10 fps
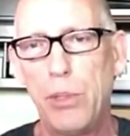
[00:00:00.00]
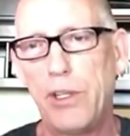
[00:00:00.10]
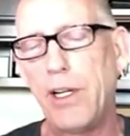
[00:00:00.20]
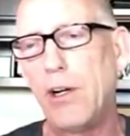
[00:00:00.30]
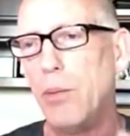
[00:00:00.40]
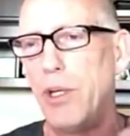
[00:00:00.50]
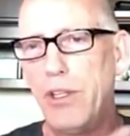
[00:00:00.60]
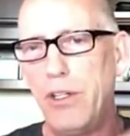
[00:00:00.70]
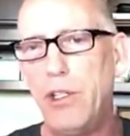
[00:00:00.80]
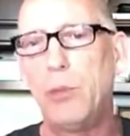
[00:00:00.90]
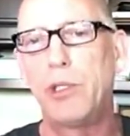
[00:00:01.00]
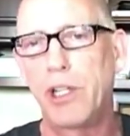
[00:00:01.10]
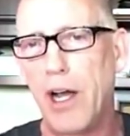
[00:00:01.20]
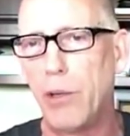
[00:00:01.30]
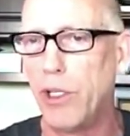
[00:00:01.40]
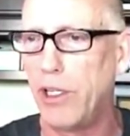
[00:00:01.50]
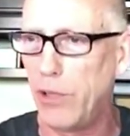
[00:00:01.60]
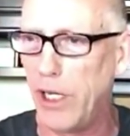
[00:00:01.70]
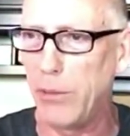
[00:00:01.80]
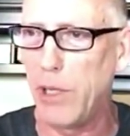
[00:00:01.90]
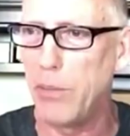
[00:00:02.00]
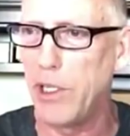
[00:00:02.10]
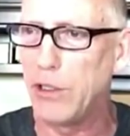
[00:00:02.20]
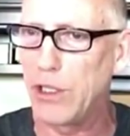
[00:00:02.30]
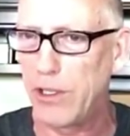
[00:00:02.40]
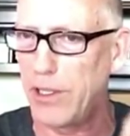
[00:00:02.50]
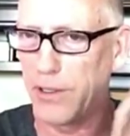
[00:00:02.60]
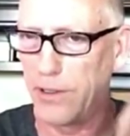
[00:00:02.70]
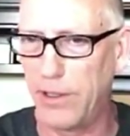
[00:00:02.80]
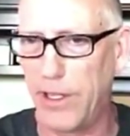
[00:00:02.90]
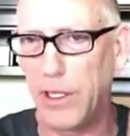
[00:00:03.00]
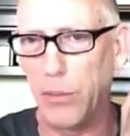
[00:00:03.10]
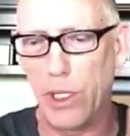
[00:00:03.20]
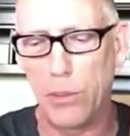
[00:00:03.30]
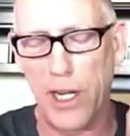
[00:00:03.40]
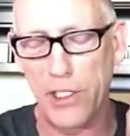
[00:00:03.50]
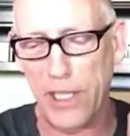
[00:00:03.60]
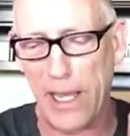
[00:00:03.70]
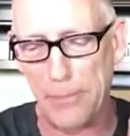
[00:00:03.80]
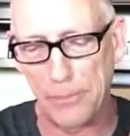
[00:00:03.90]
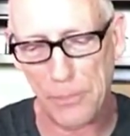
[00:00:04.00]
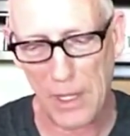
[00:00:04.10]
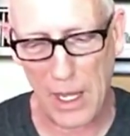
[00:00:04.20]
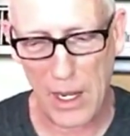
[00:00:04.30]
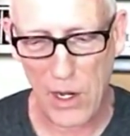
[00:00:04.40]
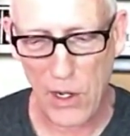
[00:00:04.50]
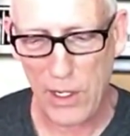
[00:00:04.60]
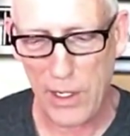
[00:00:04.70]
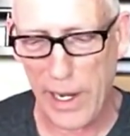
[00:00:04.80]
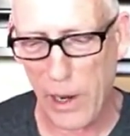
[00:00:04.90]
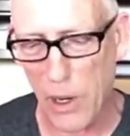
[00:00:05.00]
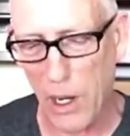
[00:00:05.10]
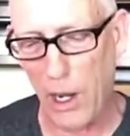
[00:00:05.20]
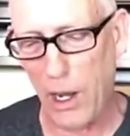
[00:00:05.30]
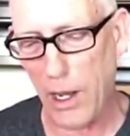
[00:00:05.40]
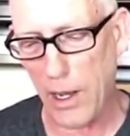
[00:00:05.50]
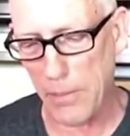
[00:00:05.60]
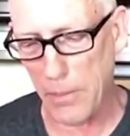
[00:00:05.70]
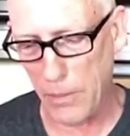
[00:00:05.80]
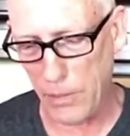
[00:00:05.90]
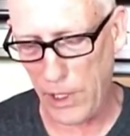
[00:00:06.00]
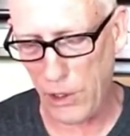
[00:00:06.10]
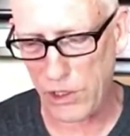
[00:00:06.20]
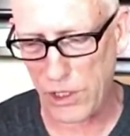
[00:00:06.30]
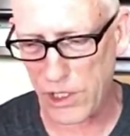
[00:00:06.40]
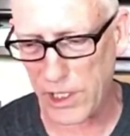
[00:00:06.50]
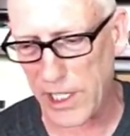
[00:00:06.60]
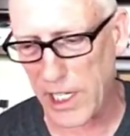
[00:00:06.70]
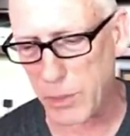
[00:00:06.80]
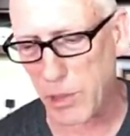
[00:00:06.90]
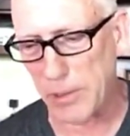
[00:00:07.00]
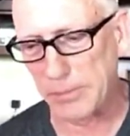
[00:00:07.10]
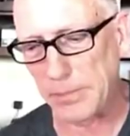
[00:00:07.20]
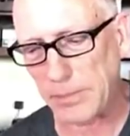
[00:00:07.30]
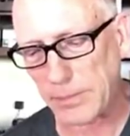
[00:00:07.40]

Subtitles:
But they call me the Dilbert guy when they write about me so that they can minimize that. Now, here's the success part.